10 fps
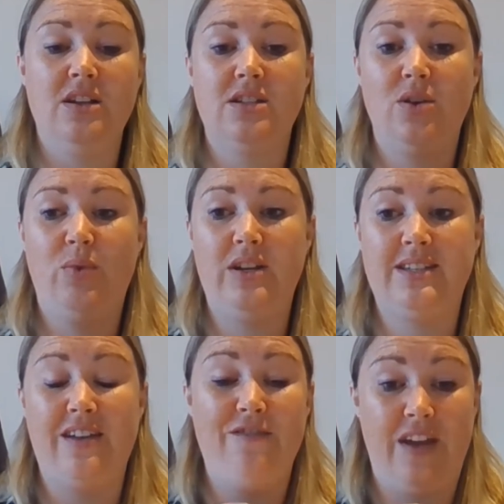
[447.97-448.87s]
we'd say
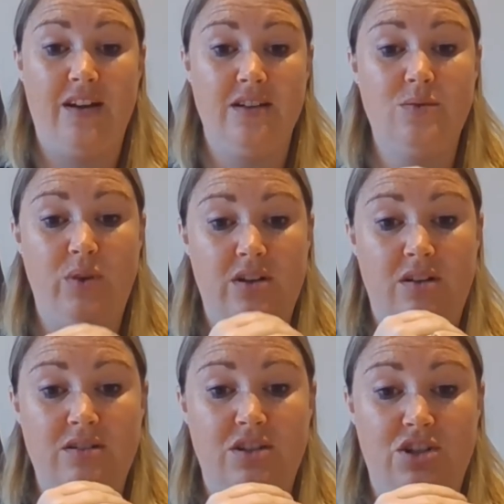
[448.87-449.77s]
fingers. We'd ask the
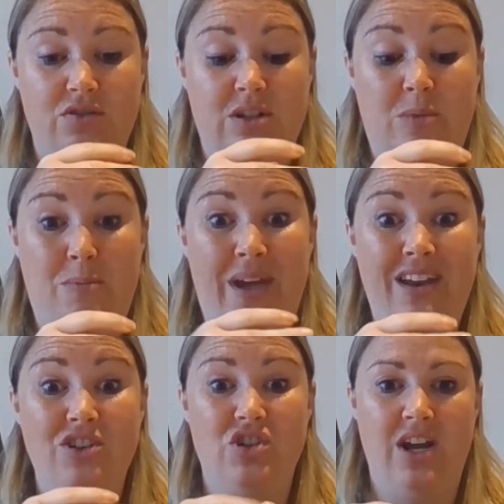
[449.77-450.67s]
children to be
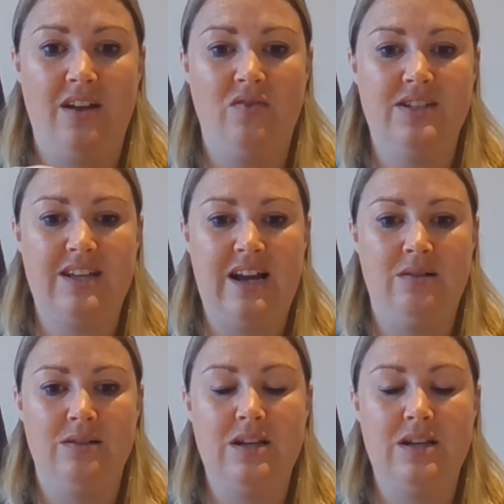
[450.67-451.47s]
pinching the sounds.